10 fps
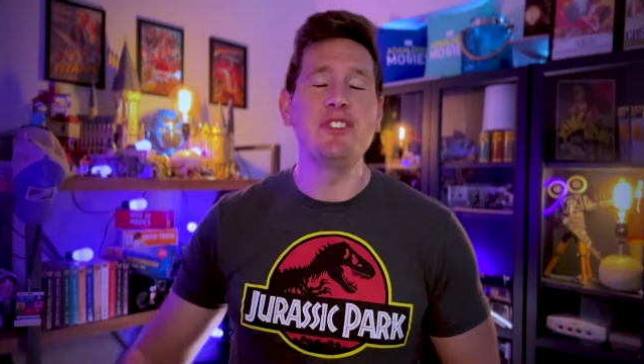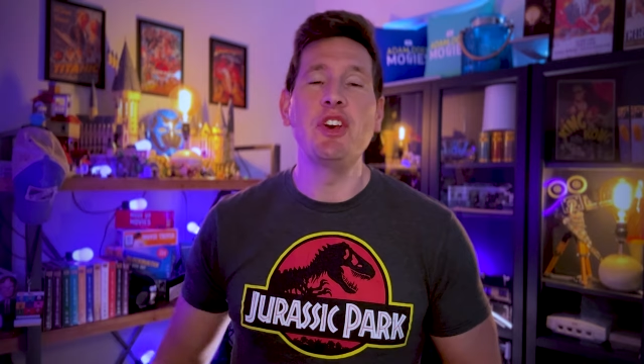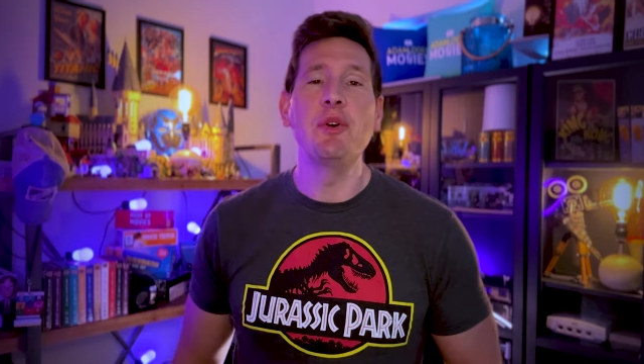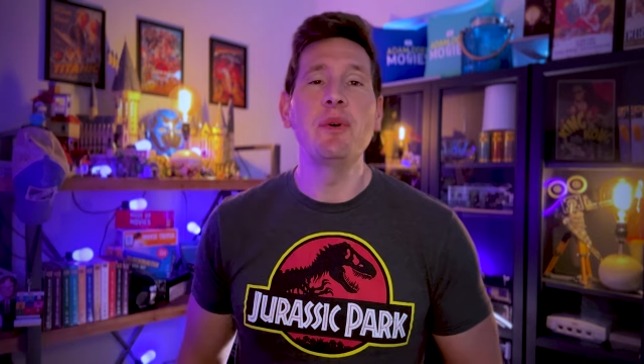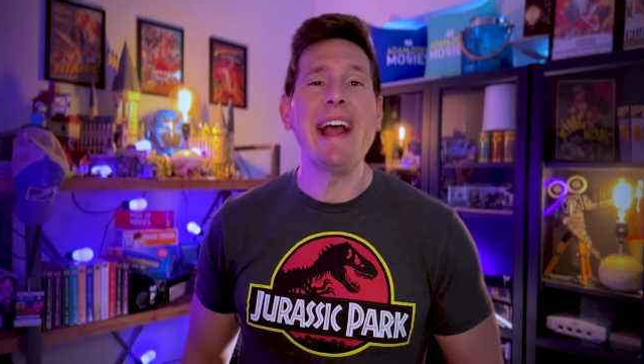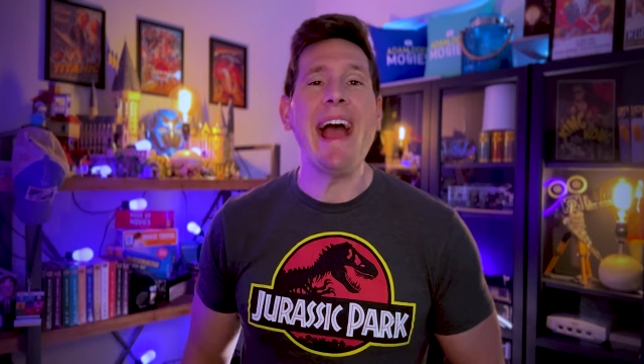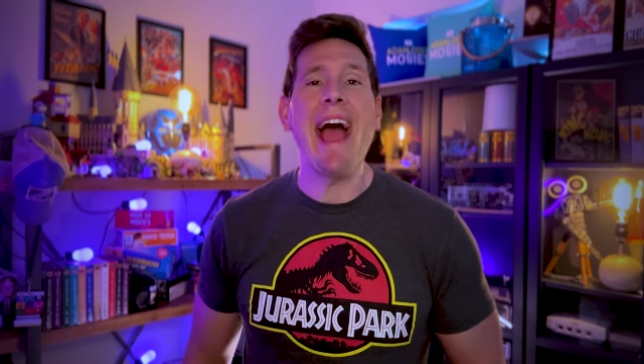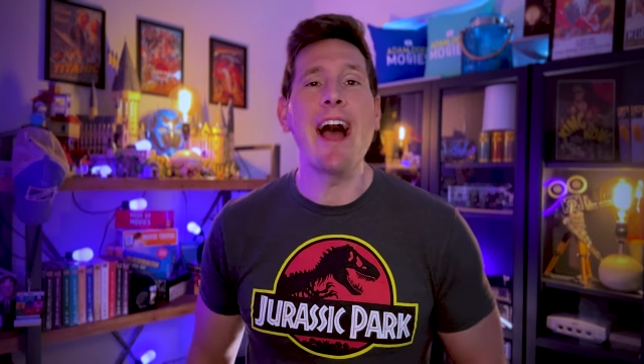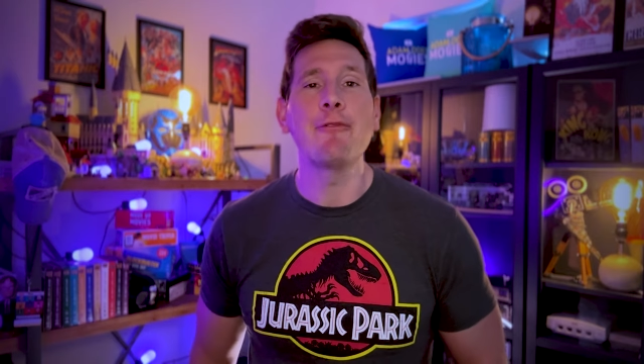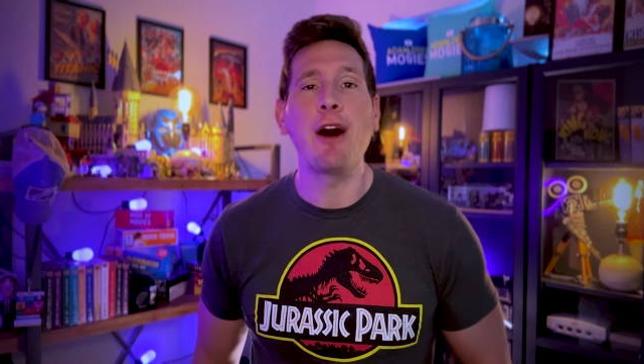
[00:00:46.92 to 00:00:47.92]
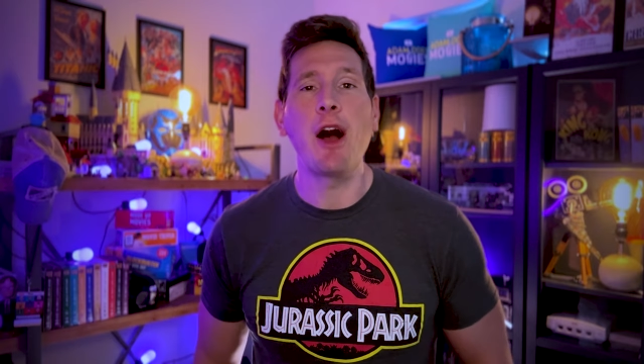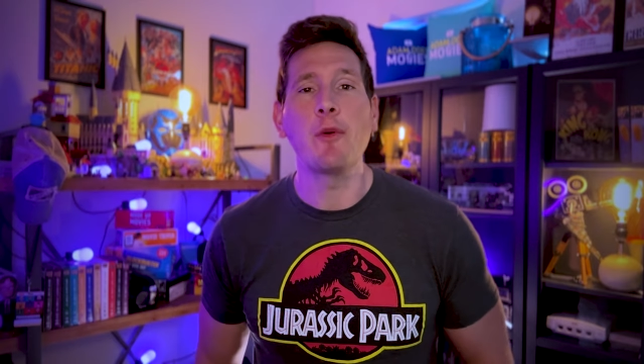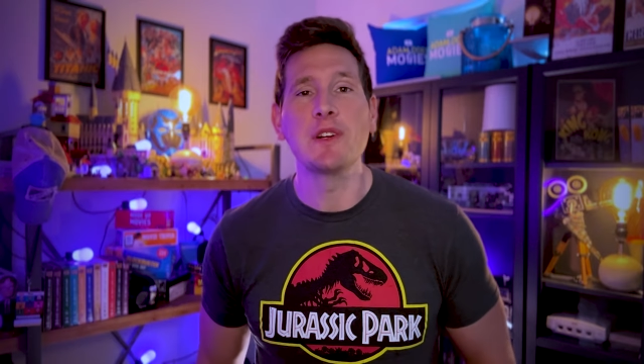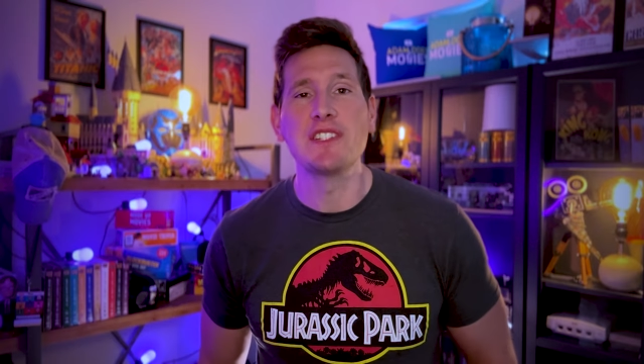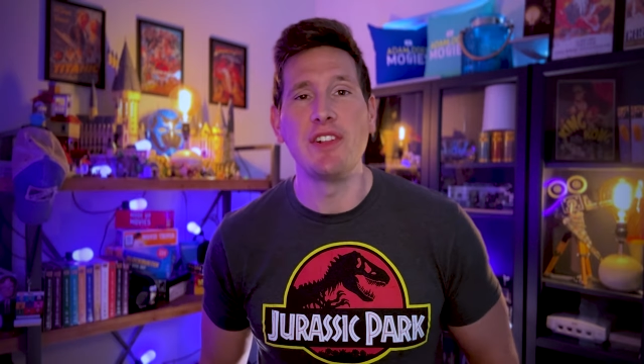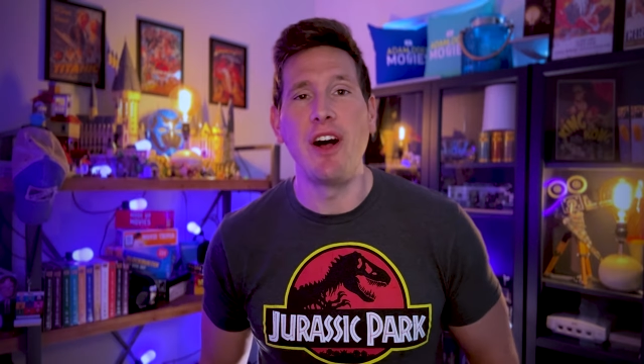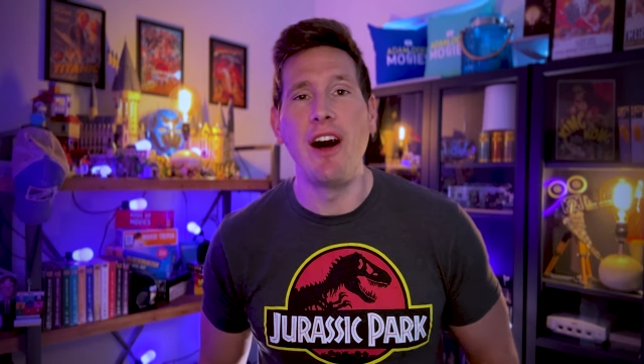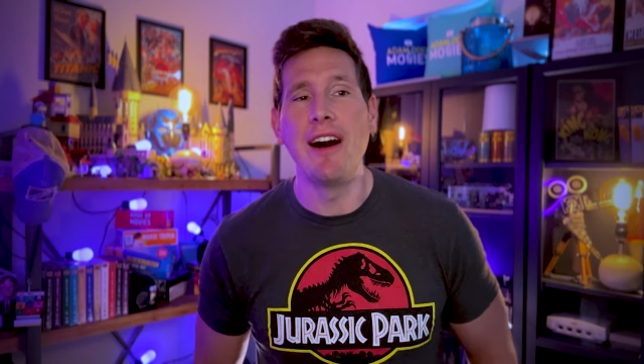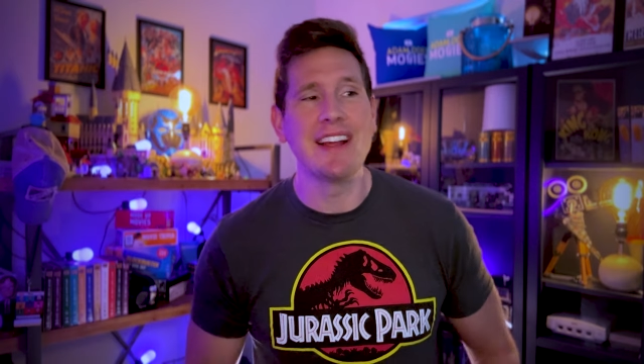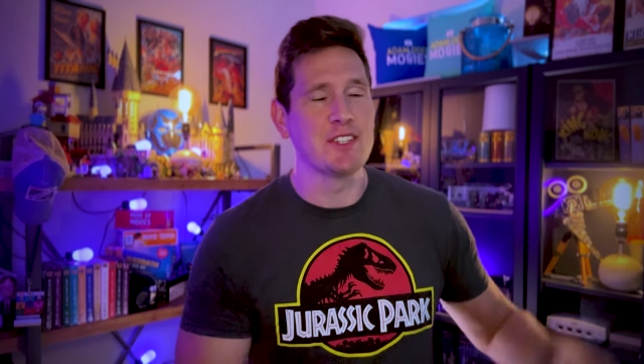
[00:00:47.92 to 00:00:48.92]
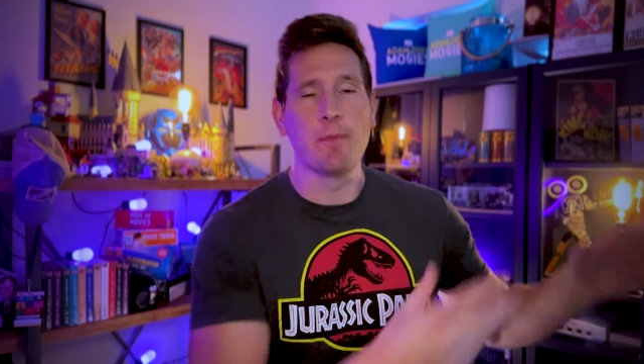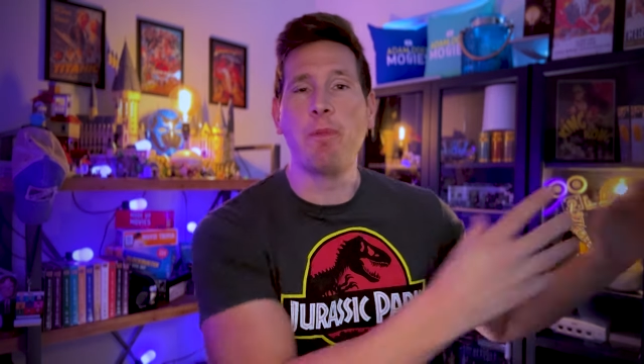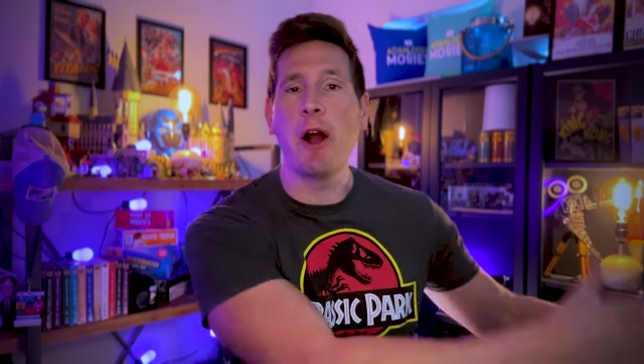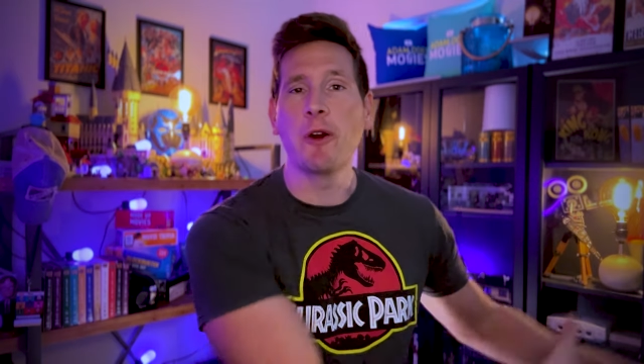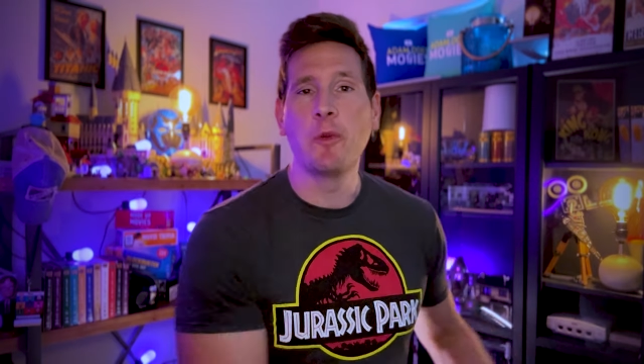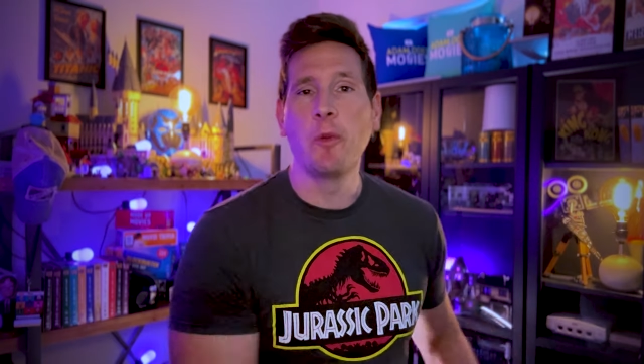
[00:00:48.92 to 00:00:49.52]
two and a half hours long. It's a part